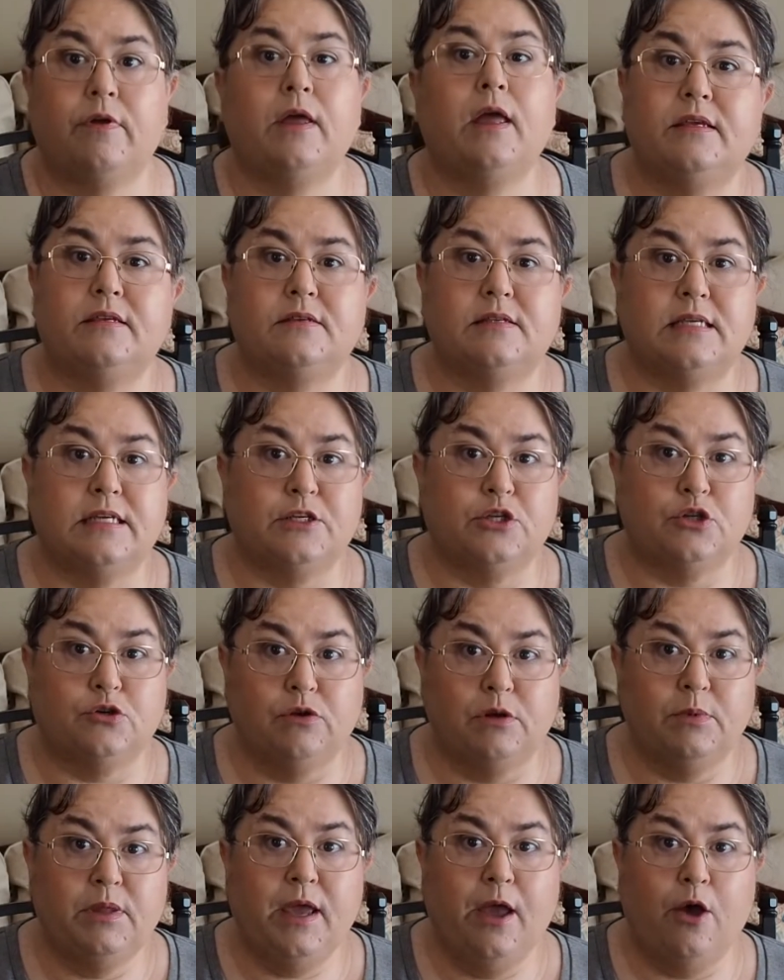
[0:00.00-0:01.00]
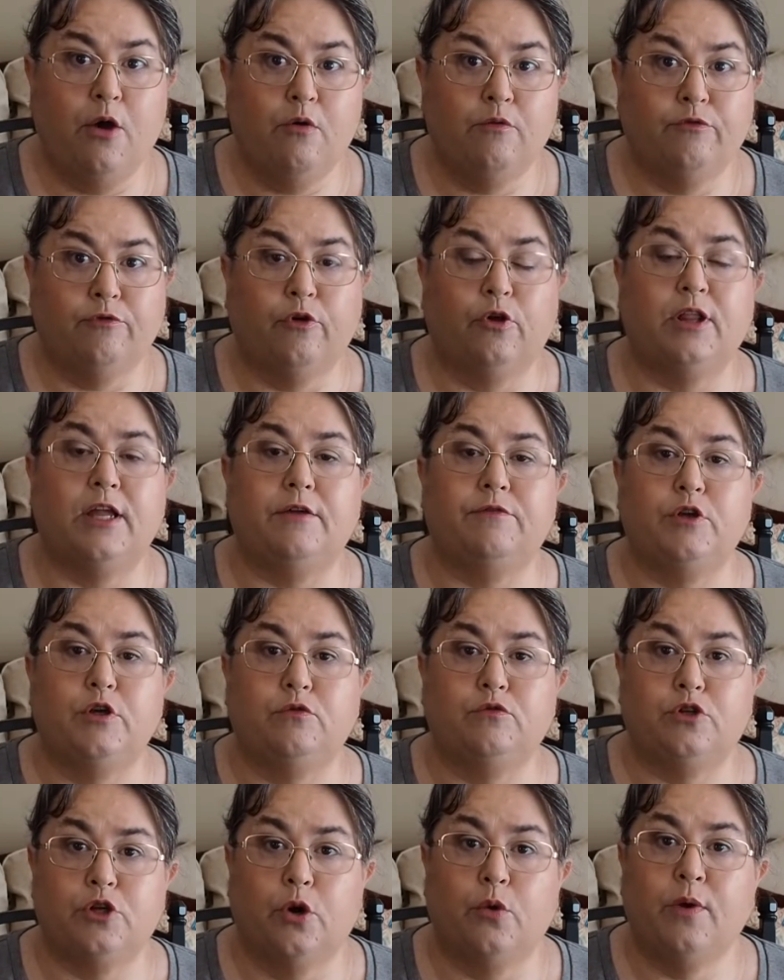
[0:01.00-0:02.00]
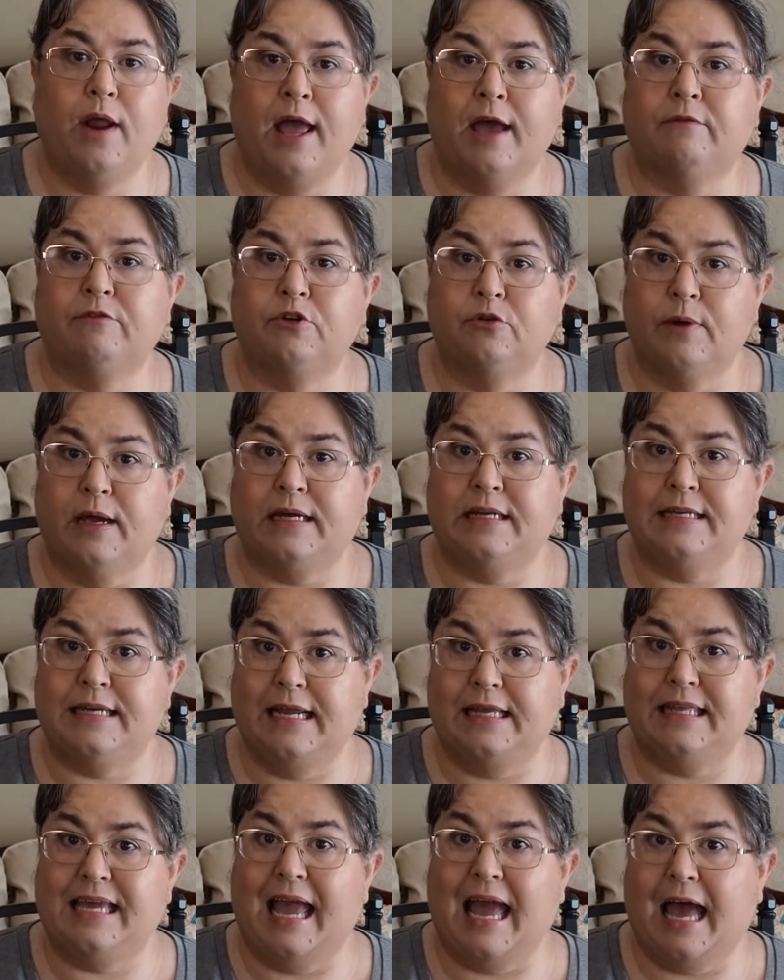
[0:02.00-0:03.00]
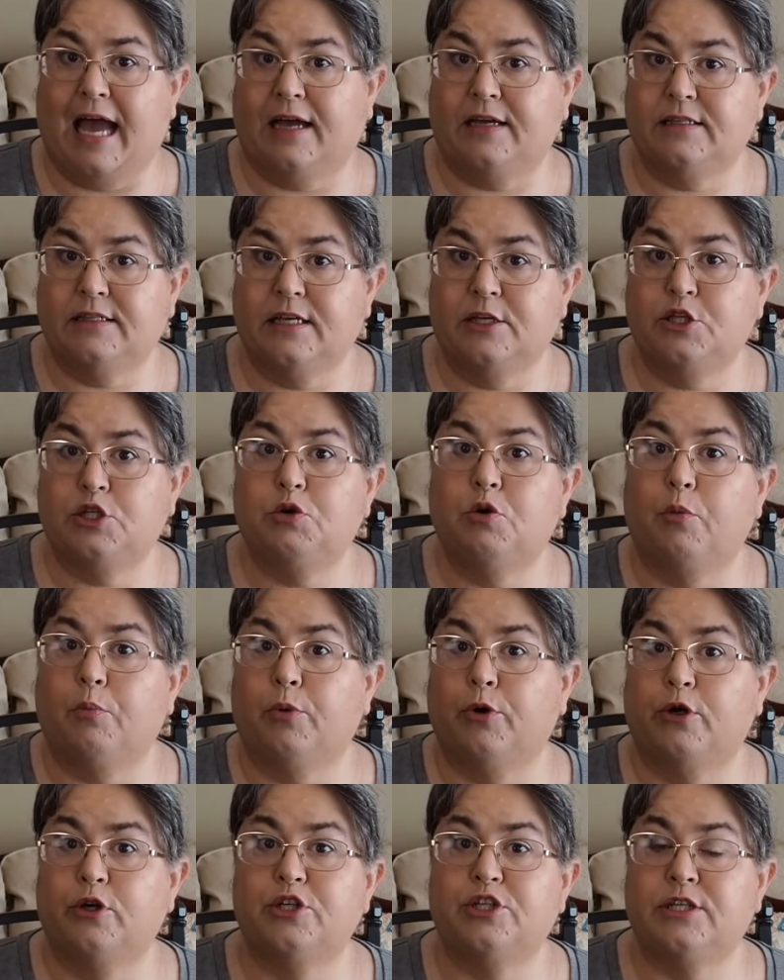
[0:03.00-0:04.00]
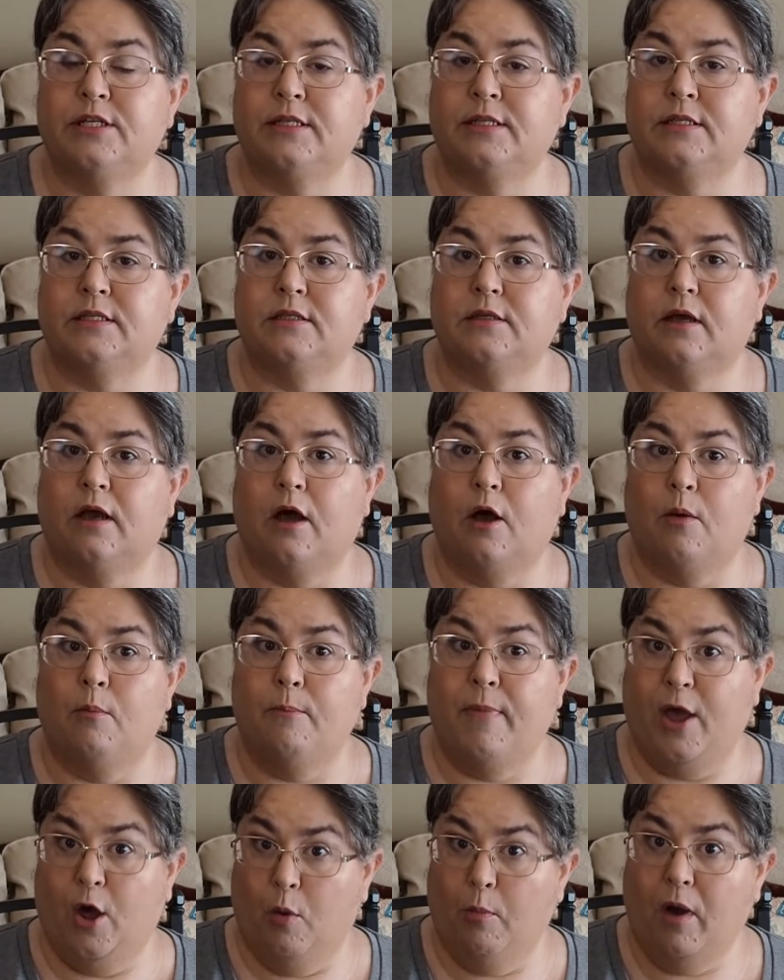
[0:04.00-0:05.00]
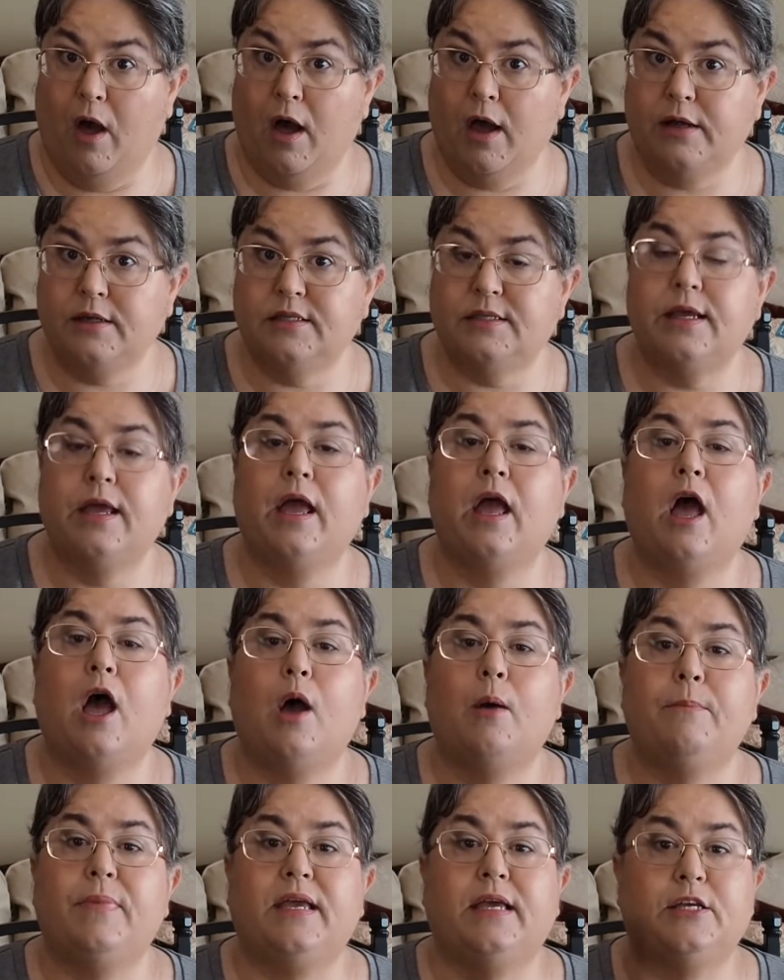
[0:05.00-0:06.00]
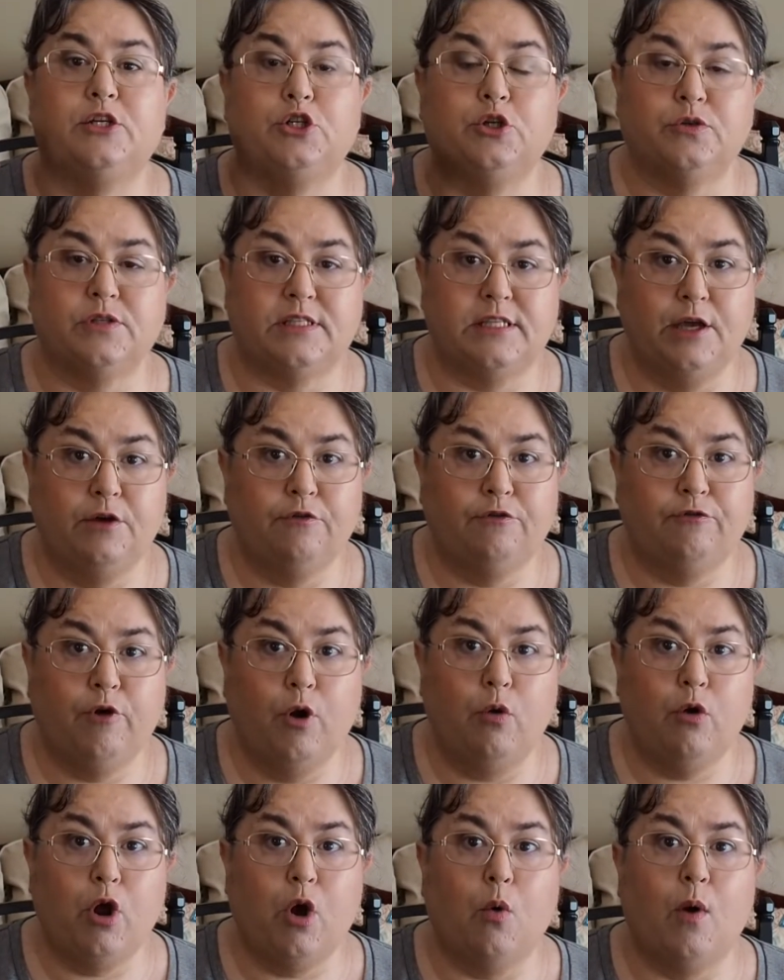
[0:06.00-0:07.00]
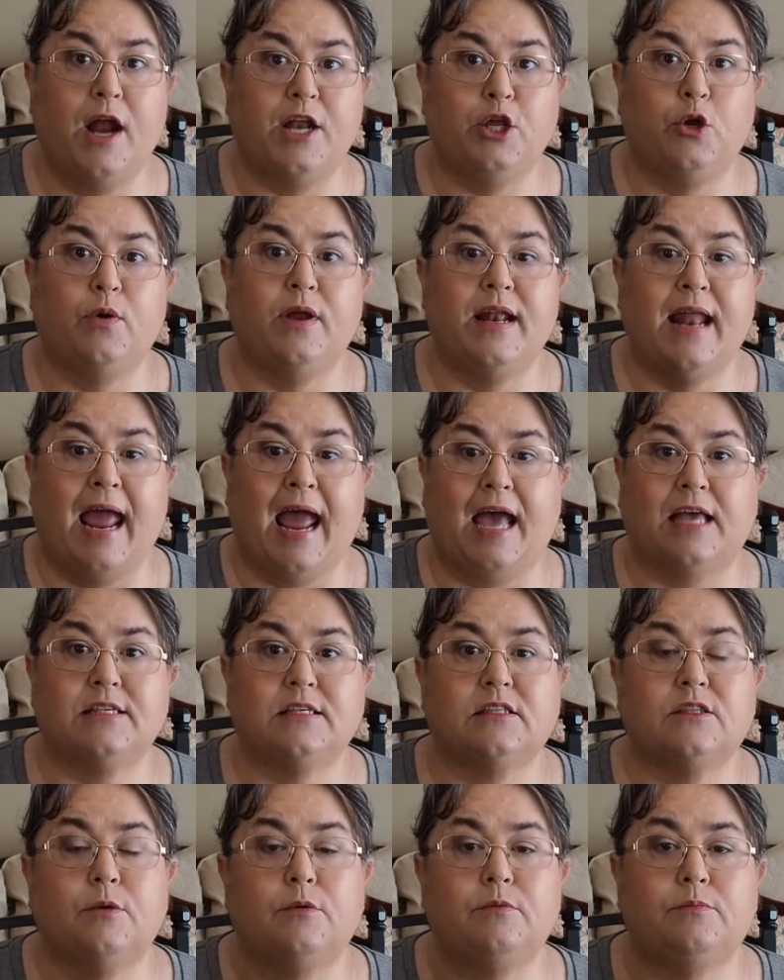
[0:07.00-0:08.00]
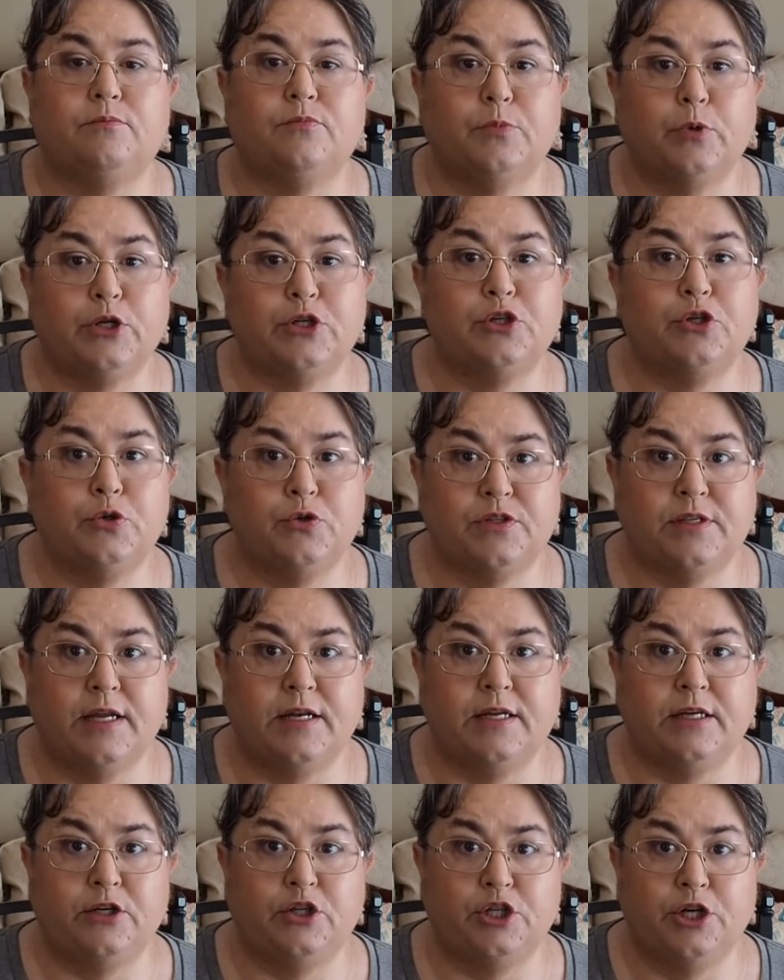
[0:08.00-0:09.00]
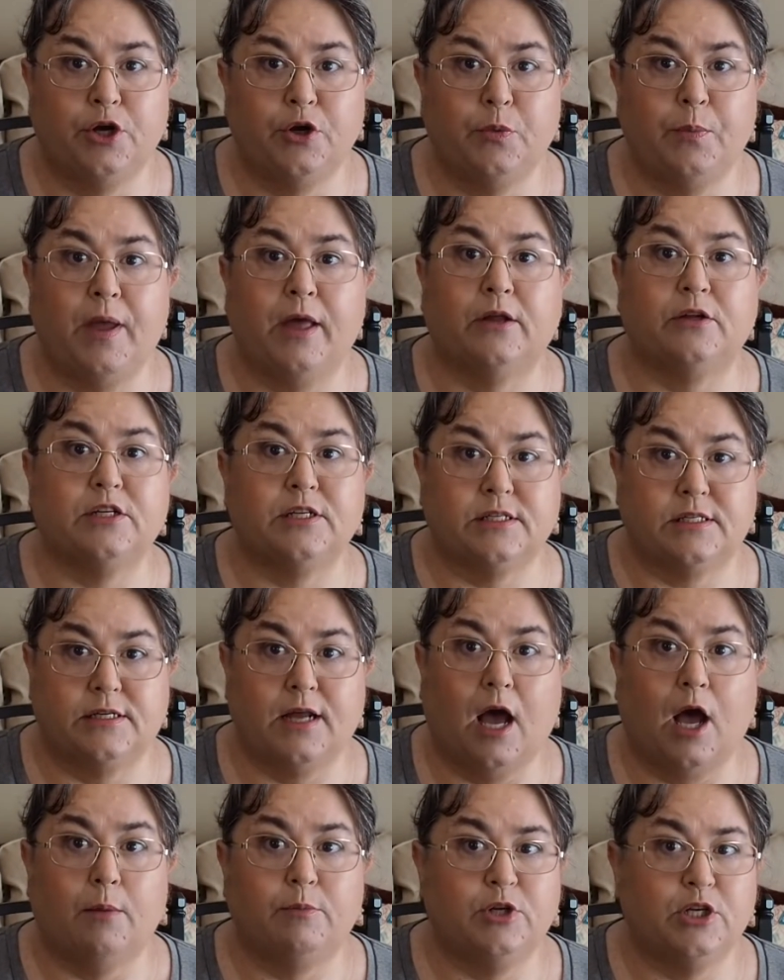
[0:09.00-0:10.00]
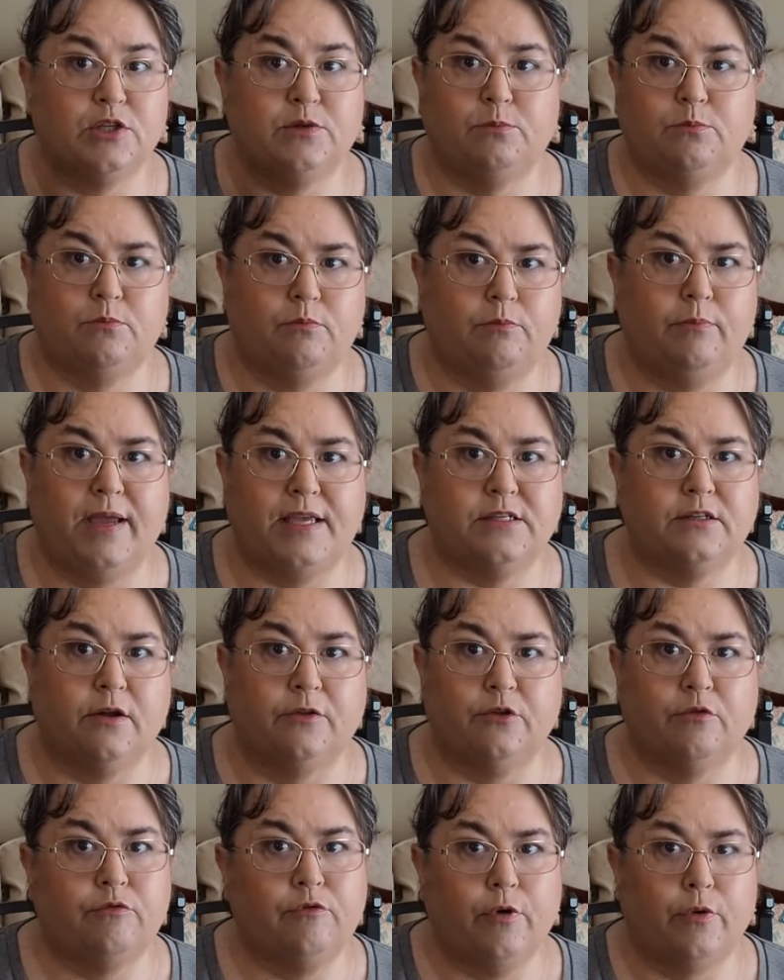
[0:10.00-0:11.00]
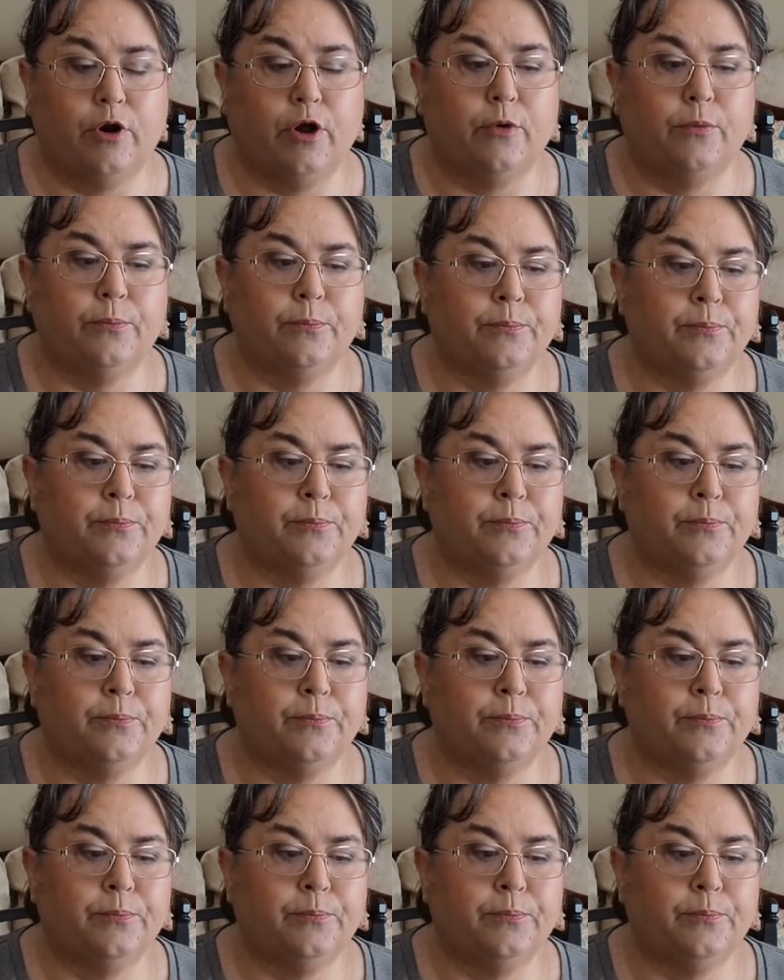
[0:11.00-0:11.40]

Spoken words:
This is extremely helpful if you don't have direct daily access to a person's mailbox, because you'll see a photo and you can ask the person who's sending junk mail to stop just based on the photo.